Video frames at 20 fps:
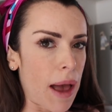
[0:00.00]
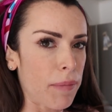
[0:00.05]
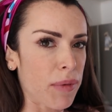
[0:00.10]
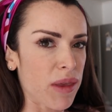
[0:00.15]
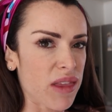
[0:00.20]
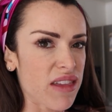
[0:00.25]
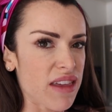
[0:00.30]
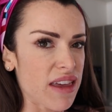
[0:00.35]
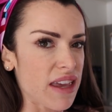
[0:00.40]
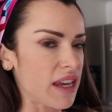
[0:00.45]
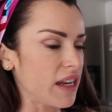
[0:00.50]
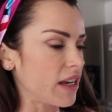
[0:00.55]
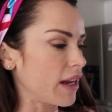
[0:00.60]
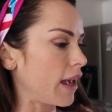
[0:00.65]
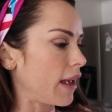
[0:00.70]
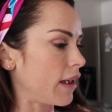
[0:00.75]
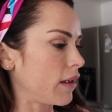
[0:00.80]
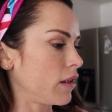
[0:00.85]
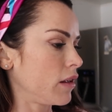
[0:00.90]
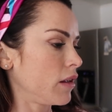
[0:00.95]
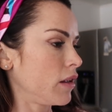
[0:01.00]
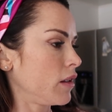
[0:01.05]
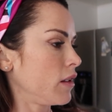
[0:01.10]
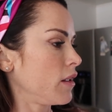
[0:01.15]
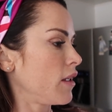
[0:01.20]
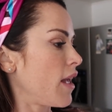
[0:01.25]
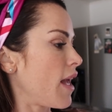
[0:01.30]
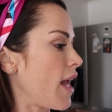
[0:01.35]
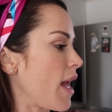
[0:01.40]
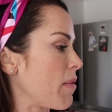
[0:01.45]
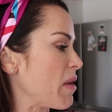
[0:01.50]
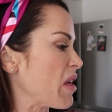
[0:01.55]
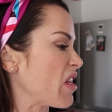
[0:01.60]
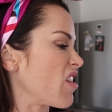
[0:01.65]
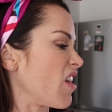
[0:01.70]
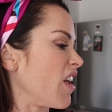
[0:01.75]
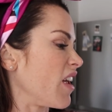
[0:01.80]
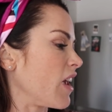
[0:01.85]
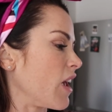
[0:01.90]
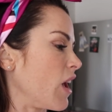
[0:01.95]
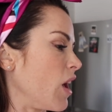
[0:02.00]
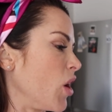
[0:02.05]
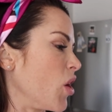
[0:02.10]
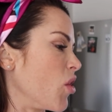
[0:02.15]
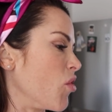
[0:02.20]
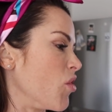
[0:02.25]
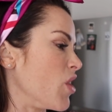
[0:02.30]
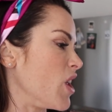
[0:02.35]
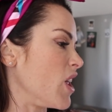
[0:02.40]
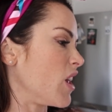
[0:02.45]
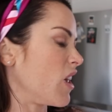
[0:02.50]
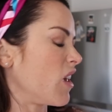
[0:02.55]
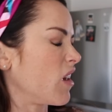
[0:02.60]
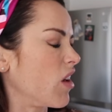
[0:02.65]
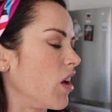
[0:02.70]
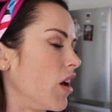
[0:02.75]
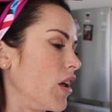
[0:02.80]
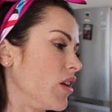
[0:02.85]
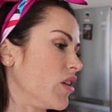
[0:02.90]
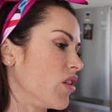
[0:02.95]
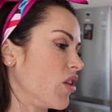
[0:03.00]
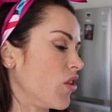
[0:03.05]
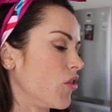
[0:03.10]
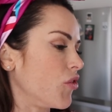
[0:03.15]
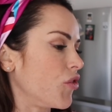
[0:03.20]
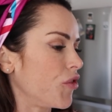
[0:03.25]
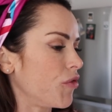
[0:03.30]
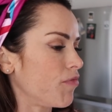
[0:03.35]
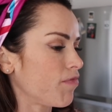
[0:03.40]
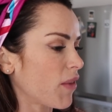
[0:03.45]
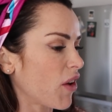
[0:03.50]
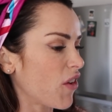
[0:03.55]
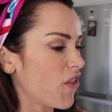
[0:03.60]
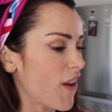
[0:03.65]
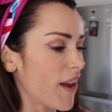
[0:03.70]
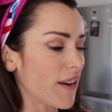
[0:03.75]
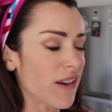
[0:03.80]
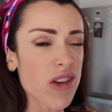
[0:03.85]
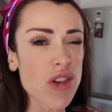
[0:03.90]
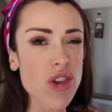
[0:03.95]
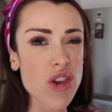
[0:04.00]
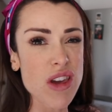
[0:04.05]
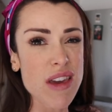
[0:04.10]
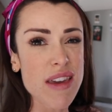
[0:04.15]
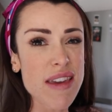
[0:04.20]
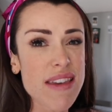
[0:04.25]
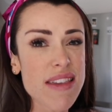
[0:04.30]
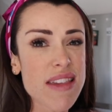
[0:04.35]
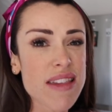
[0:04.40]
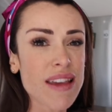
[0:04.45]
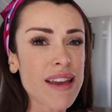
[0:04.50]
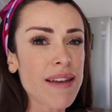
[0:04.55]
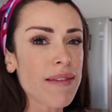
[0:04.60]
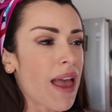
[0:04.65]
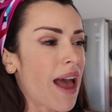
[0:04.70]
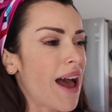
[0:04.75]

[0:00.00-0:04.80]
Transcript: appetina, and it's like a Greek kind of feta cheese,